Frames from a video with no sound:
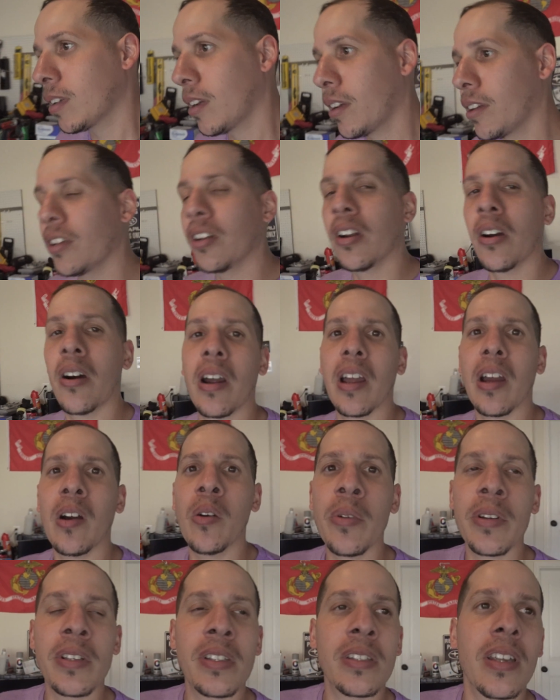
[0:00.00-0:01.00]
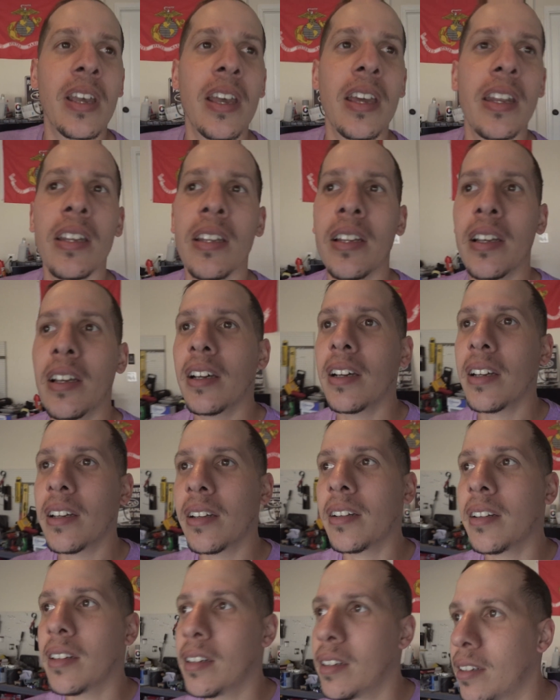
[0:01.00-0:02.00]
You know, I always said,
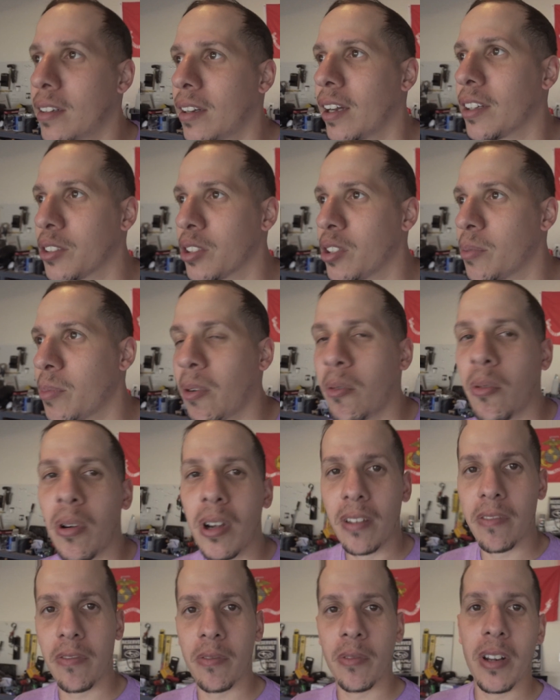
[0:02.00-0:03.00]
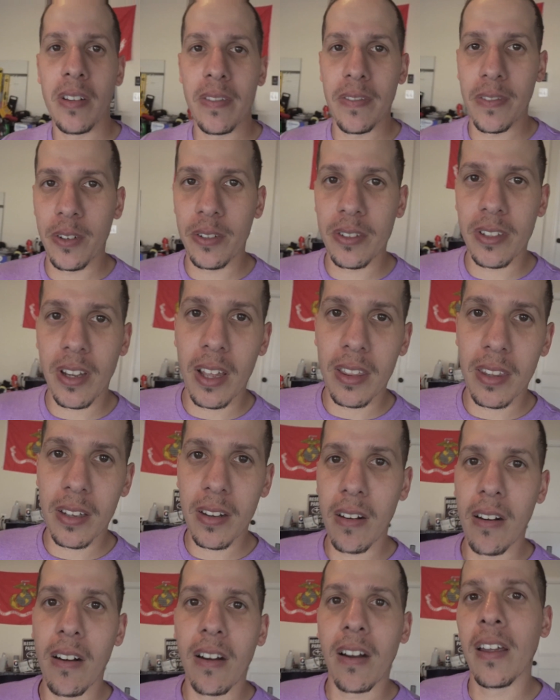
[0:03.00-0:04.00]
I told my wife when I first got the
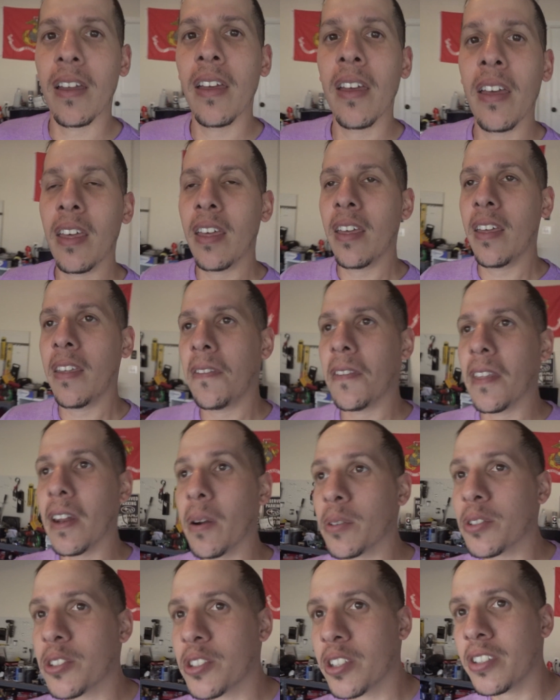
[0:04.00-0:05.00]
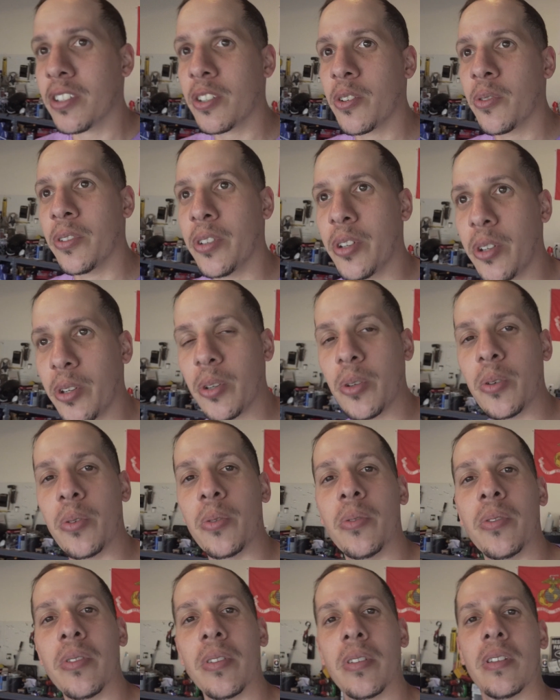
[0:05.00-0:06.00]
car that I was just going to
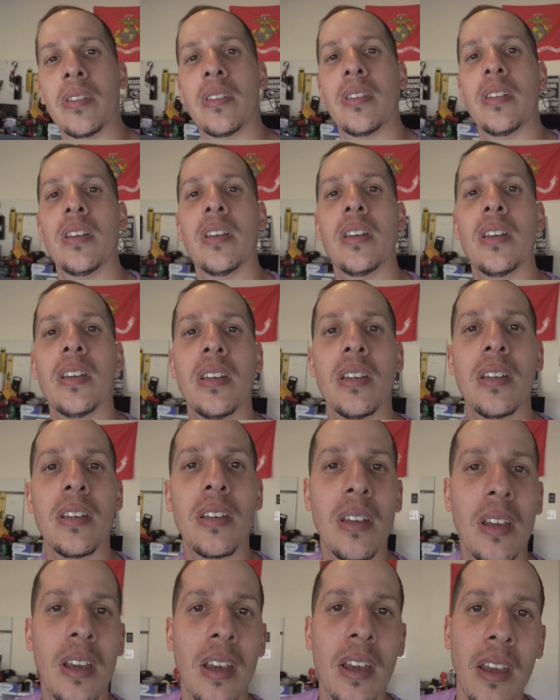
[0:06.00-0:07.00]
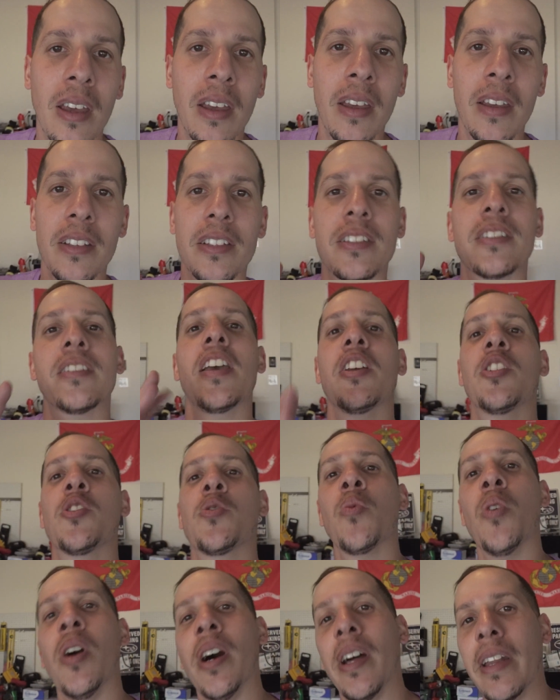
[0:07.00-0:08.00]
do the stage
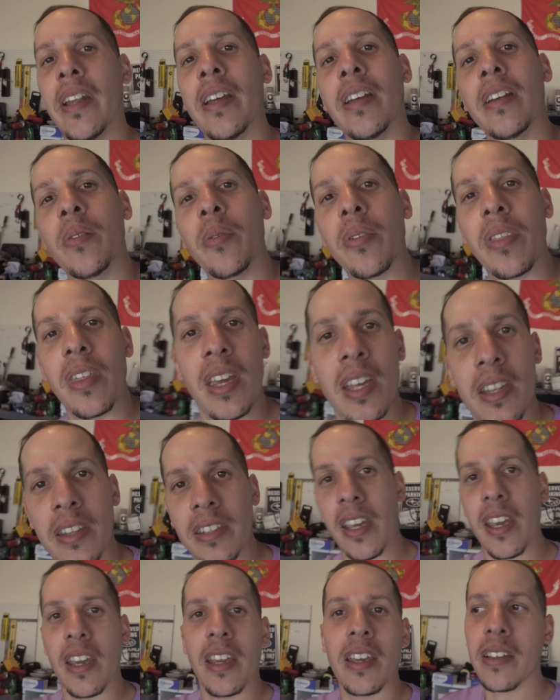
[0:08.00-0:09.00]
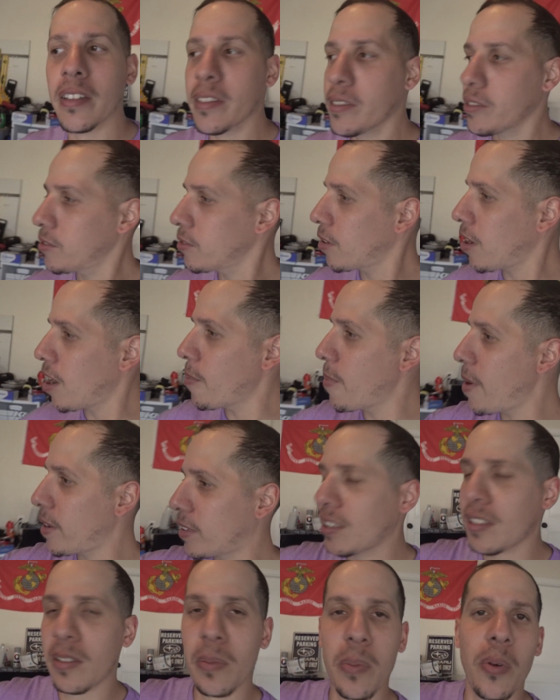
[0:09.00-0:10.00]
1 with the intake, Callback
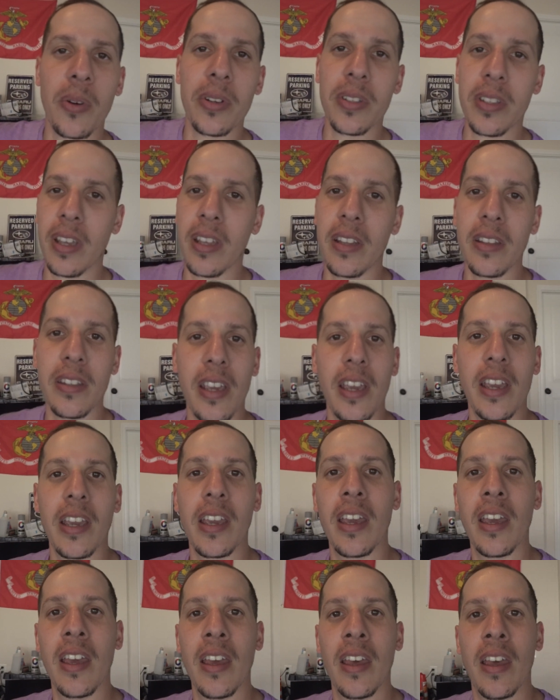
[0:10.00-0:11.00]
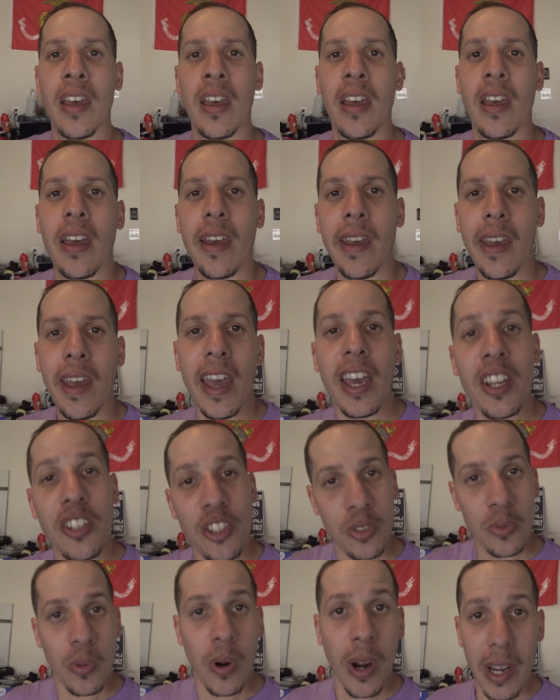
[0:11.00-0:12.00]
to Sports intake,
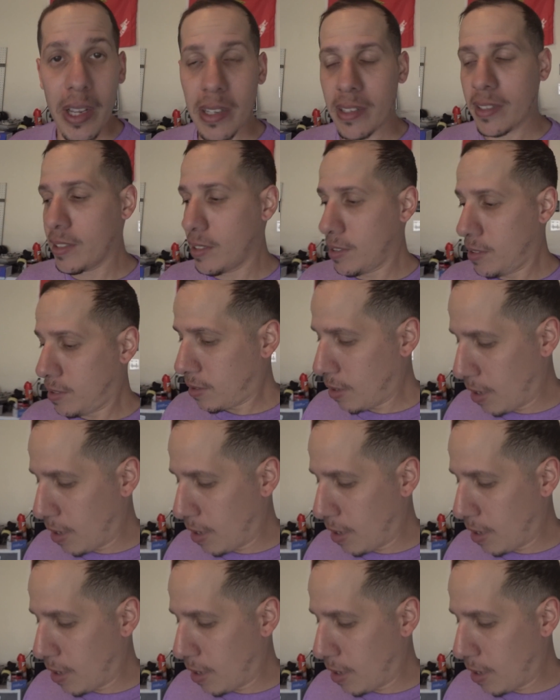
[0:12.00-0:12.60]
engine wise.